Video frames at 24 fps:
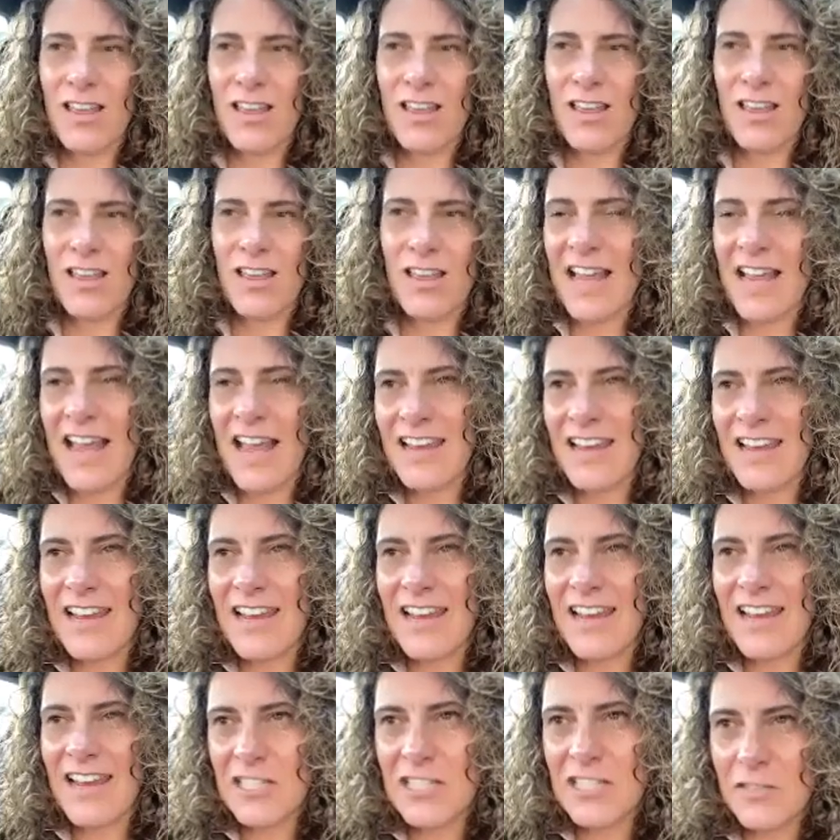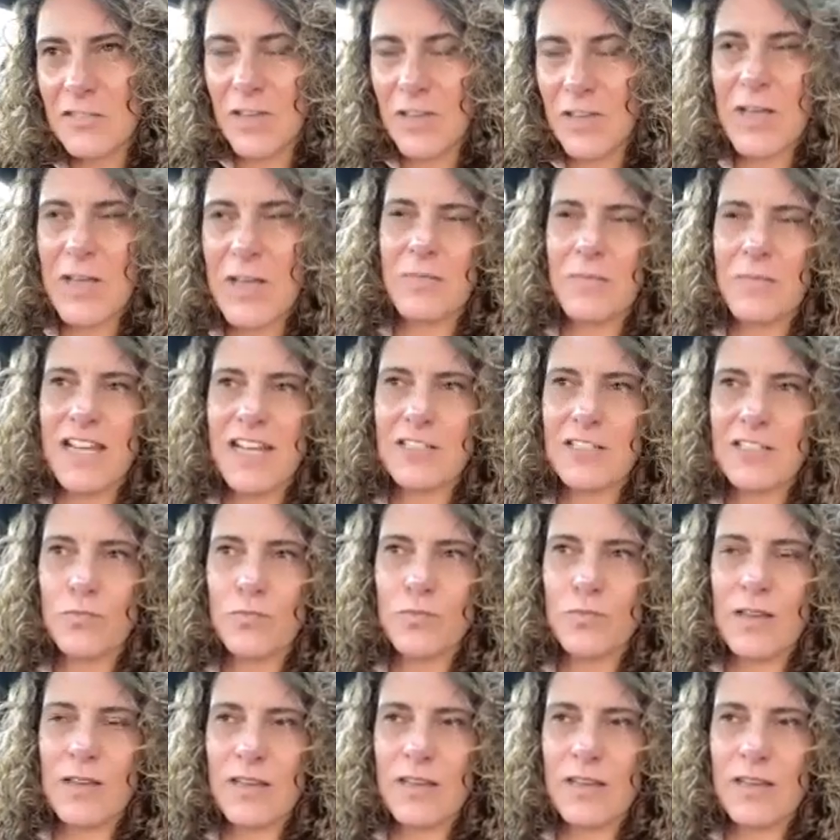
unless it's a female-dominated